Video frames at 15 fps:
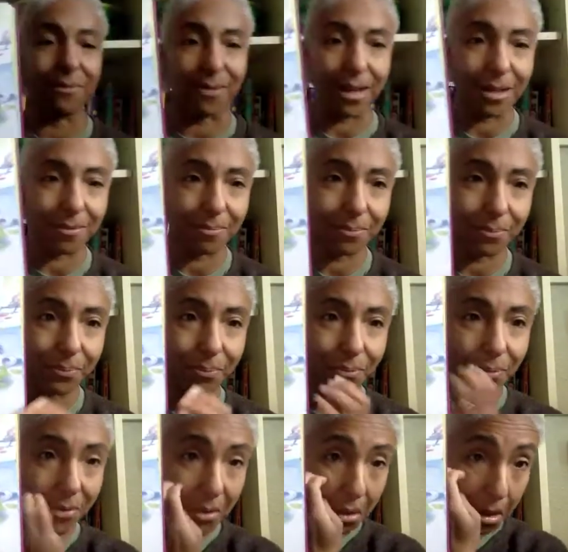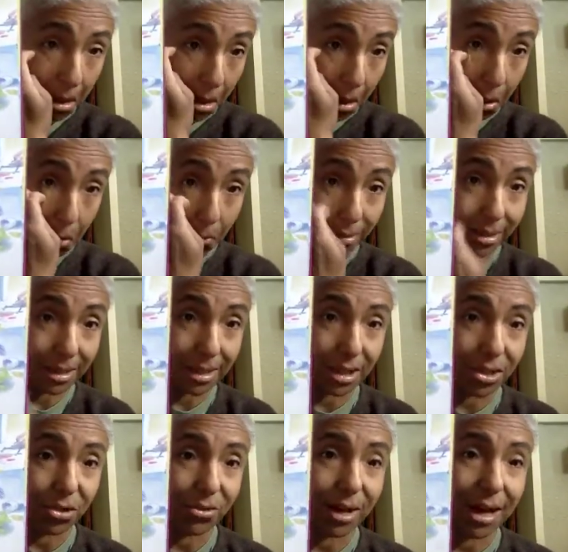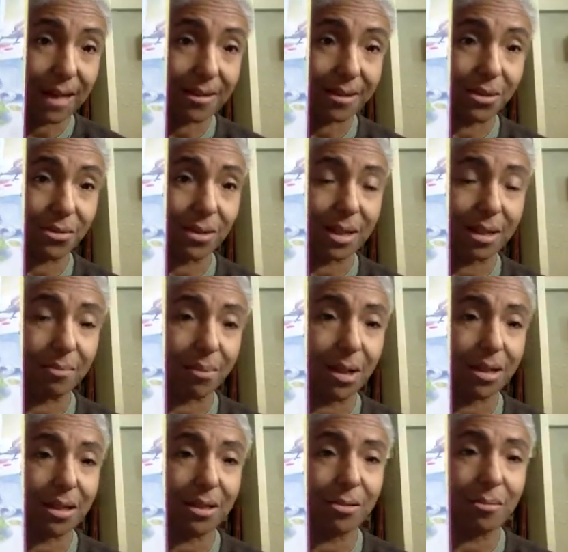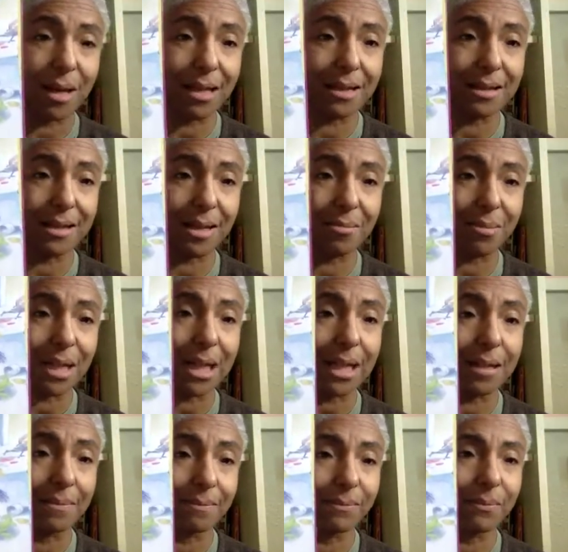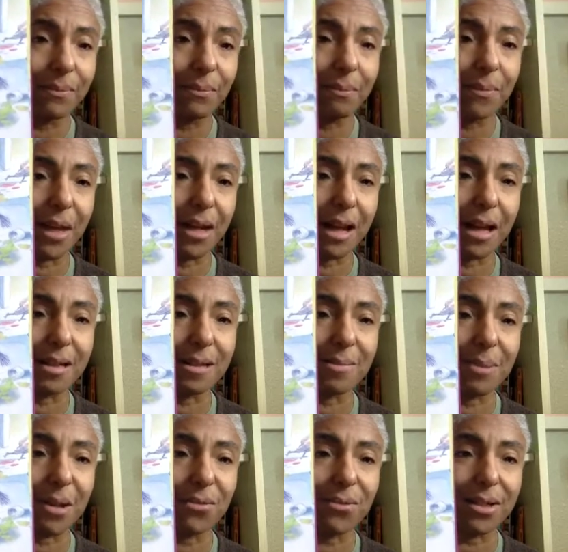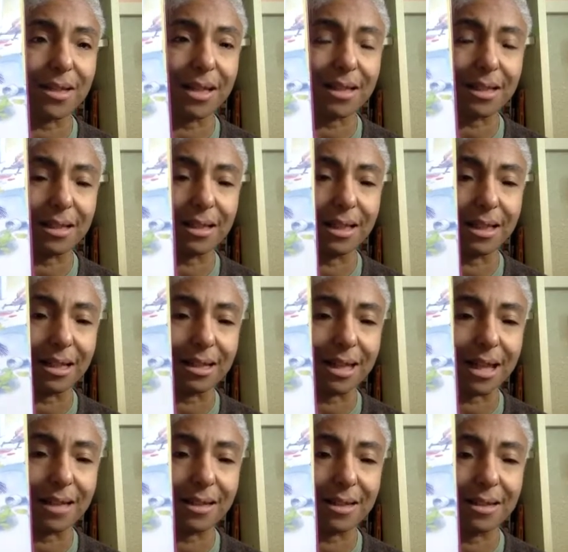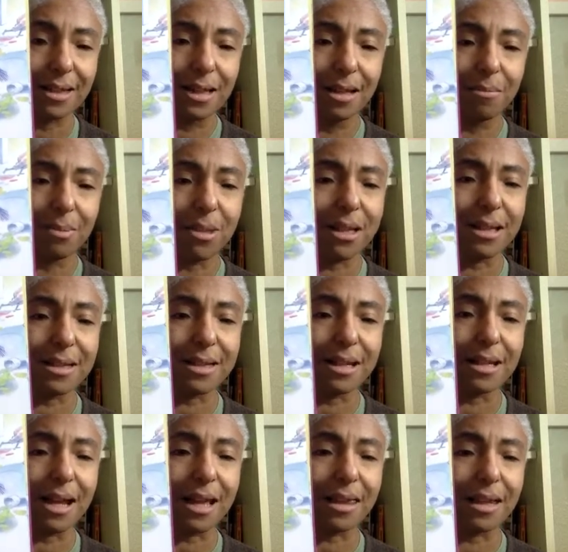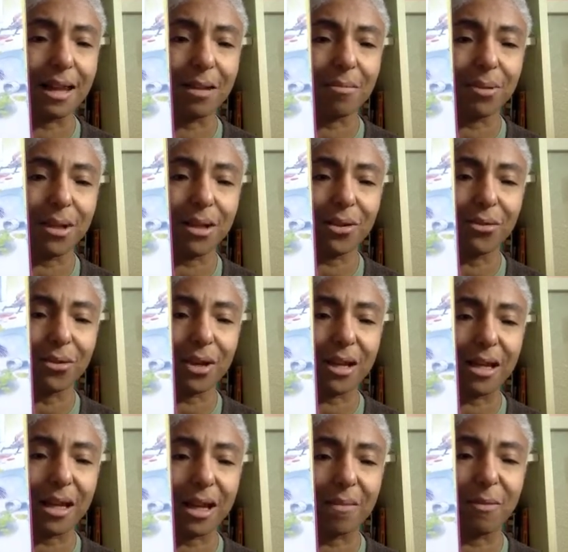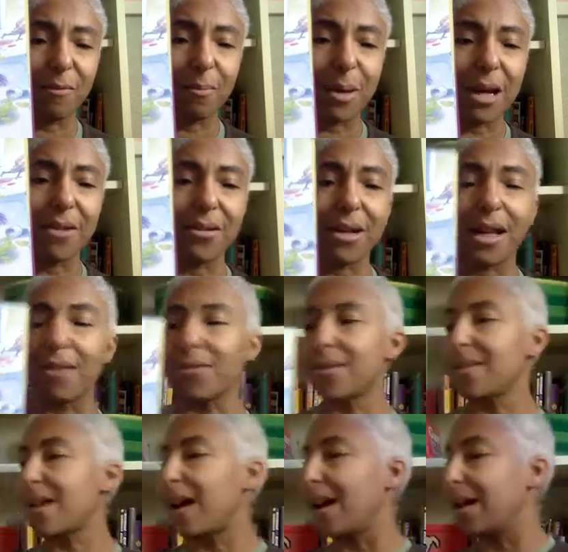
fun. When the teacher asked who did it, Molly Lou Mellon said, me, and had to spend recess cleaning the desks. Bettina said nothing and played a great game of pirate outside.